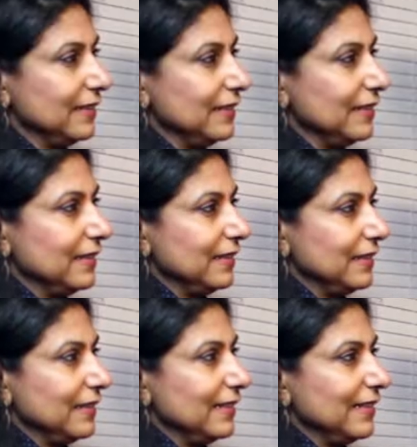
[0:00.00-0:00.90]

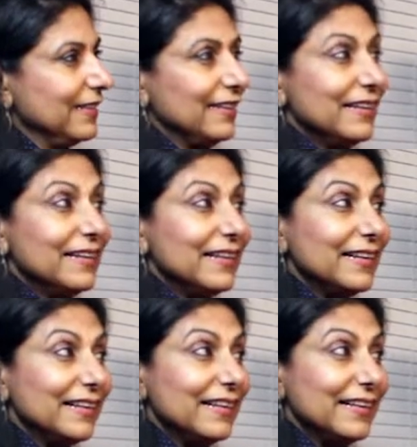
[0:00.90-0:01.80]

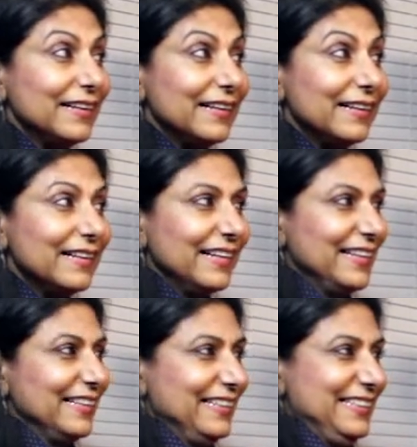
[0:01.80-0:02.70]

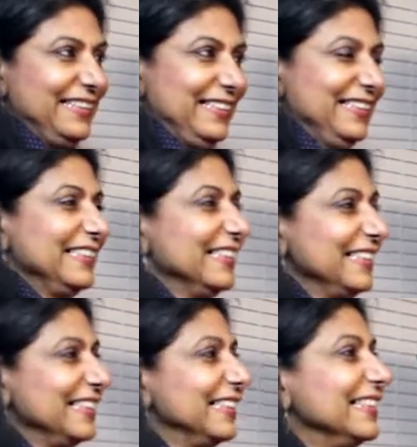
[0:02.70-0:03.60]

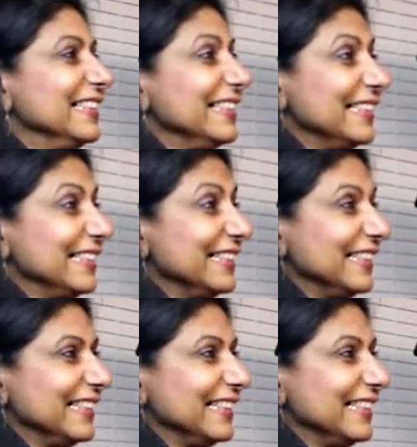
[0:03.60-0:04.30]
The person shown says nothing.